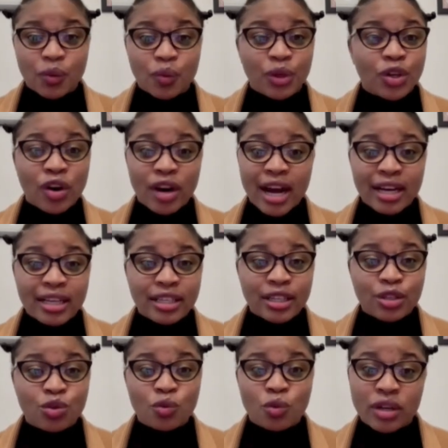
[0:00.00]
We got
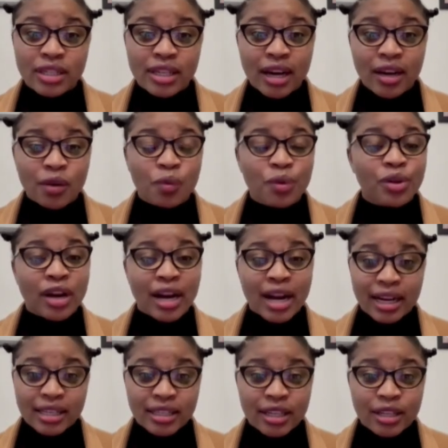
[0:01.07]
access to water. We got
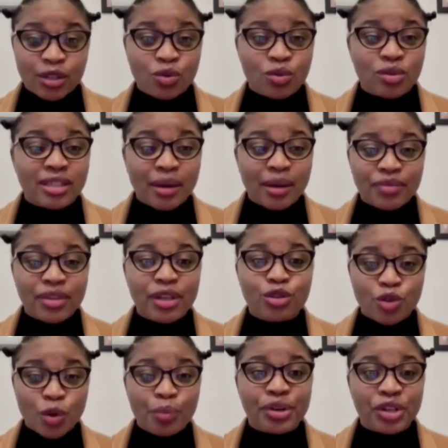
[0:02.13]
access to something
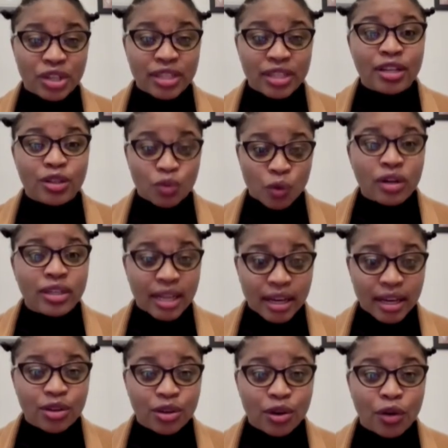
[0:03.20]
so precious as water,
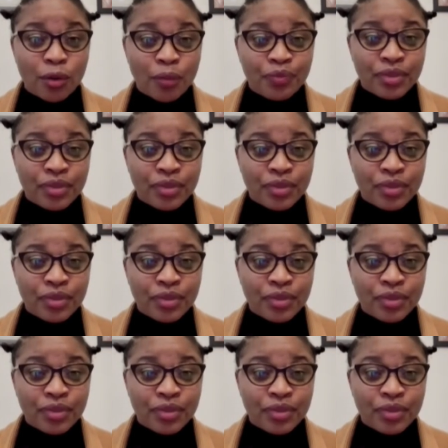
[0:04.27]
you know.